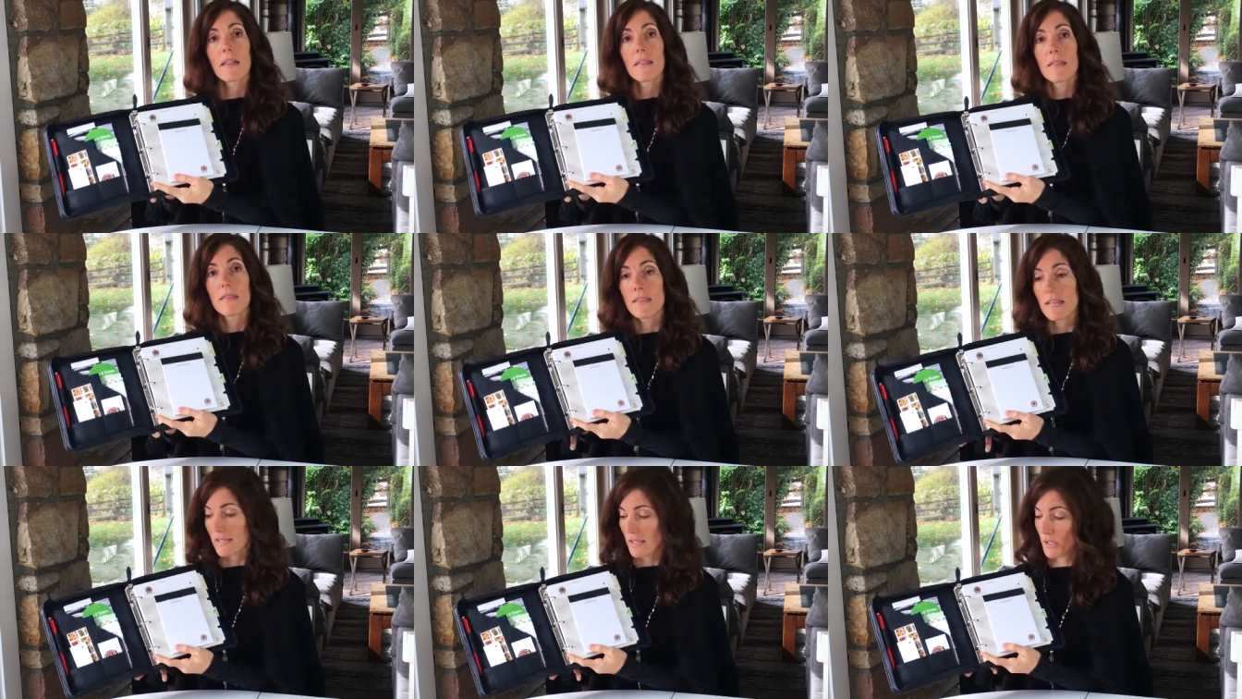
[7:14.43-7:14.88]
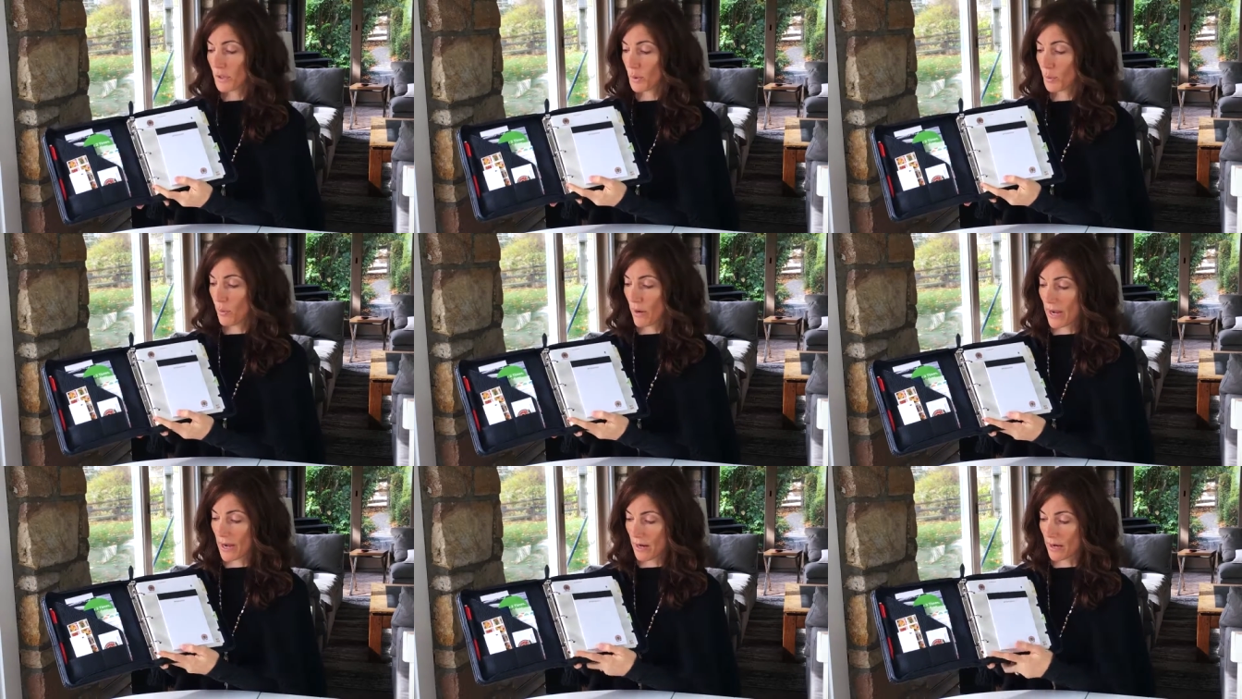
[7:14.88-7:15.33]
this is
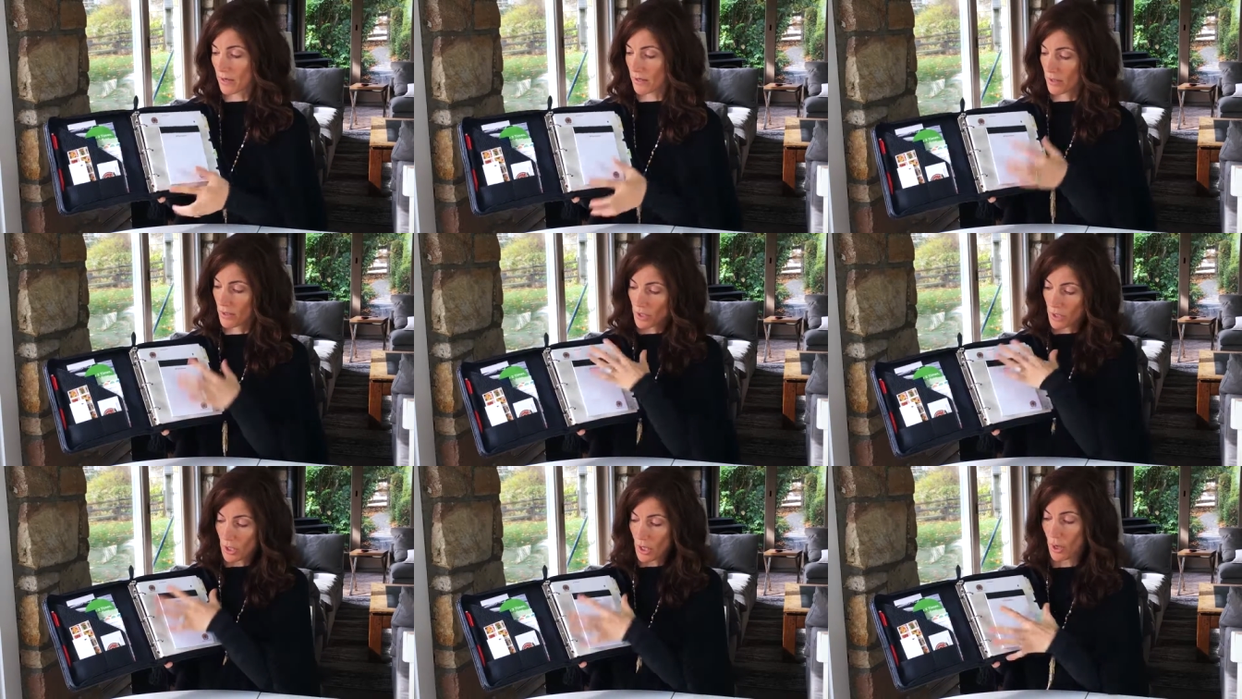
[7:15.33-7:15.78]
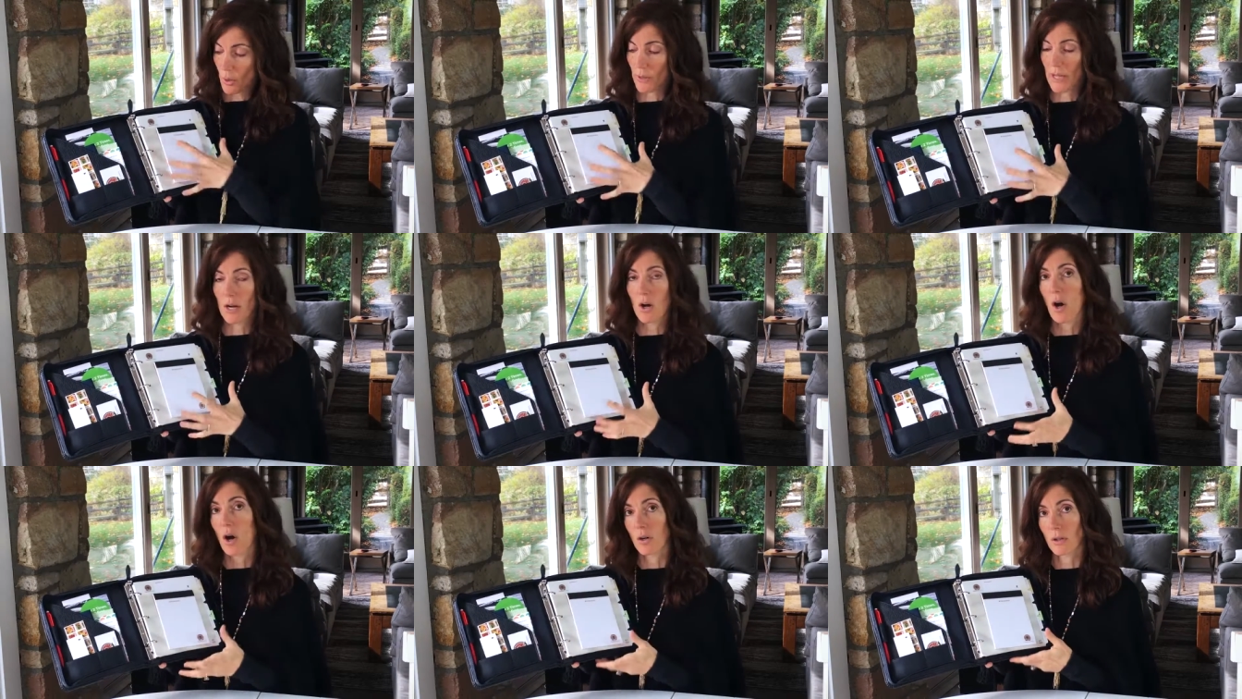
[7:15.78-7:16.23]
where,
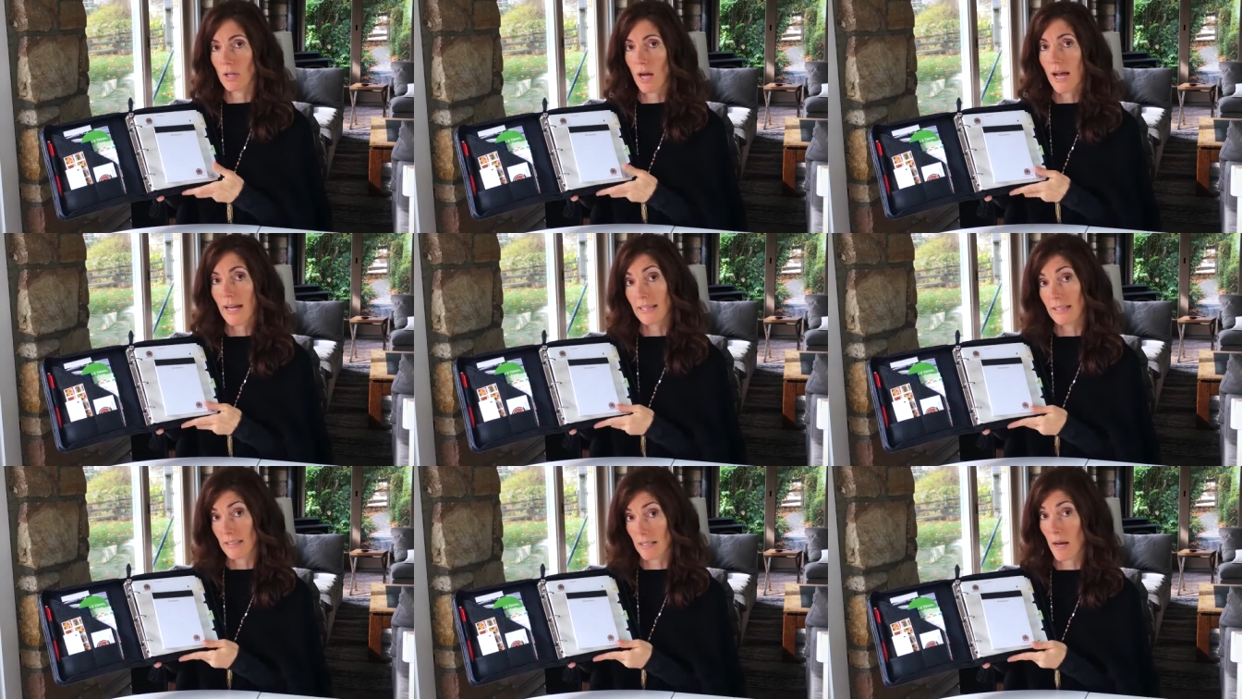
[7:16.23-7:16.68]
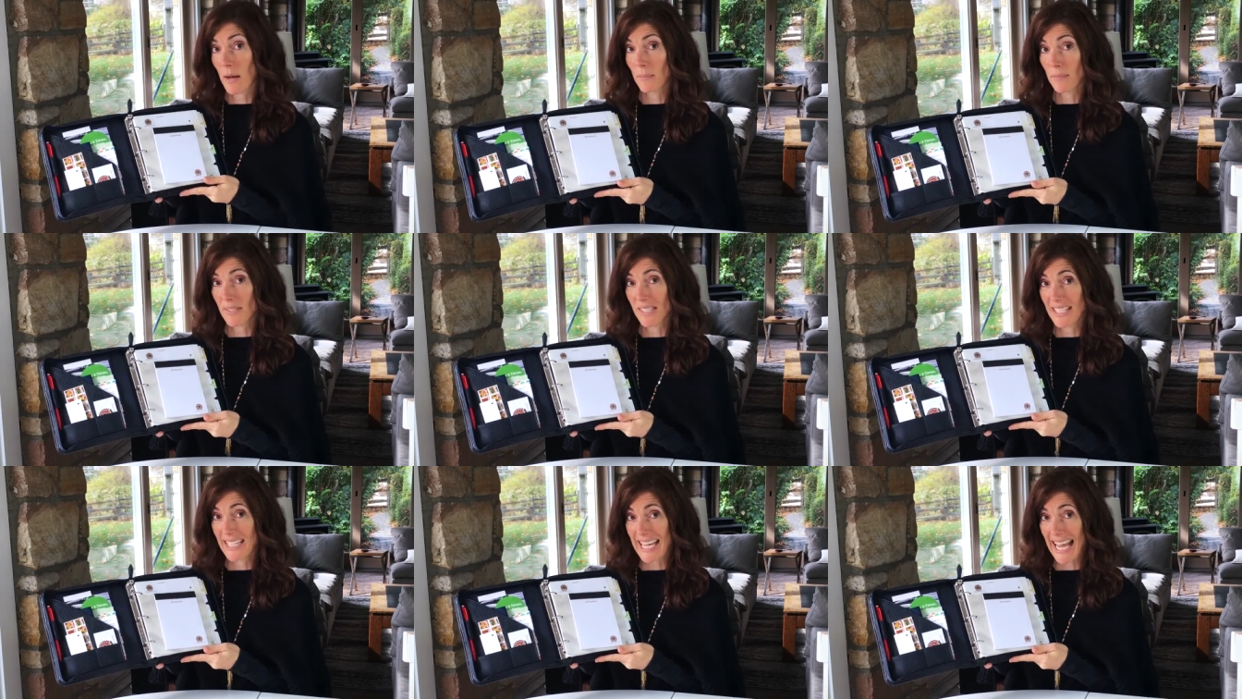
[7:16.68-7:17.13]
it all kind of
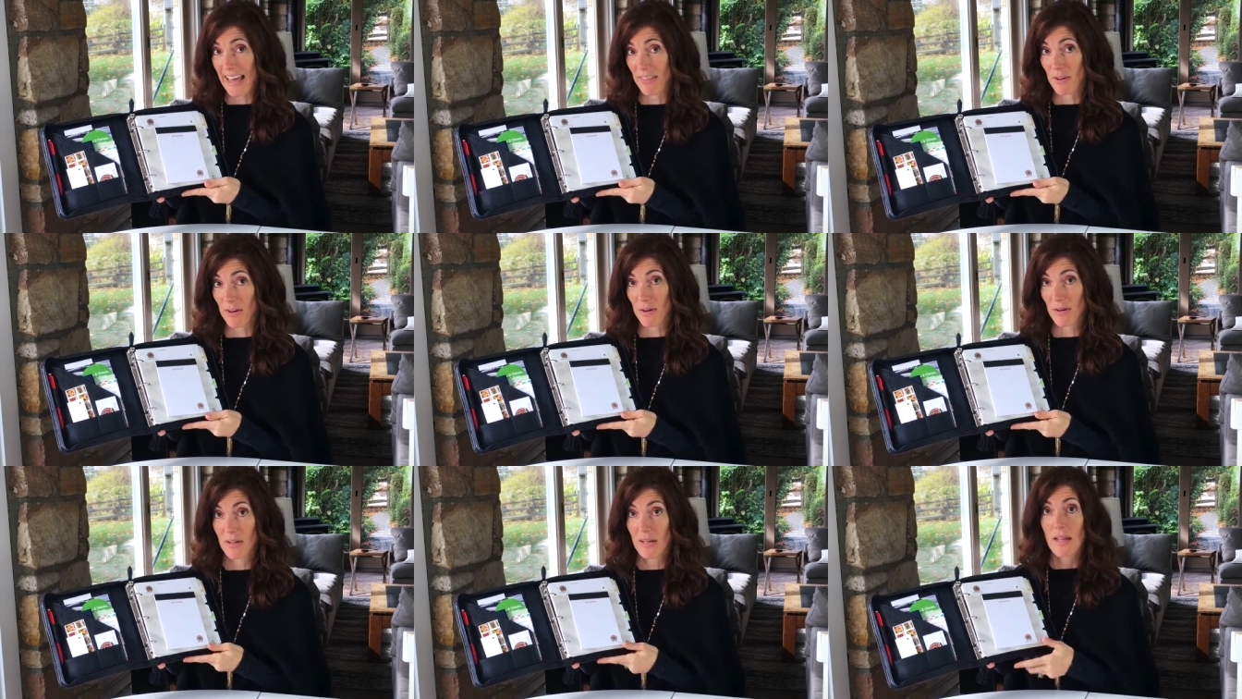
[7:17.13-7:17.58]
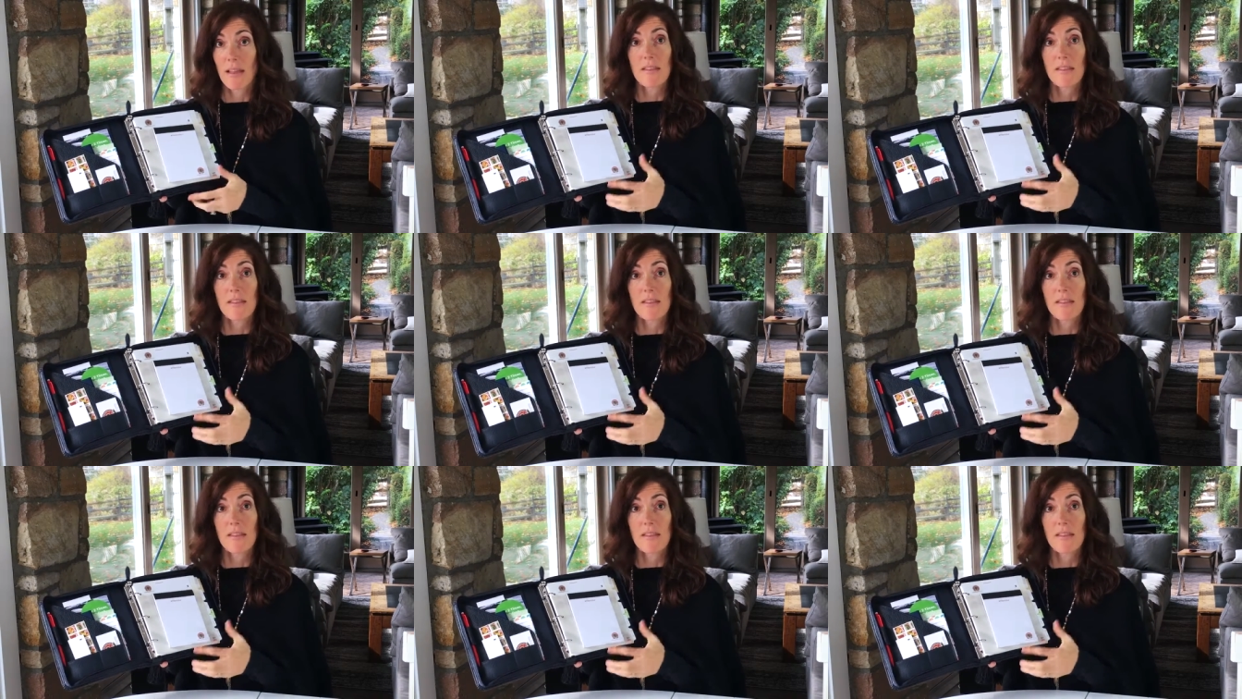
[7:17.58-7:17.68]
comes together.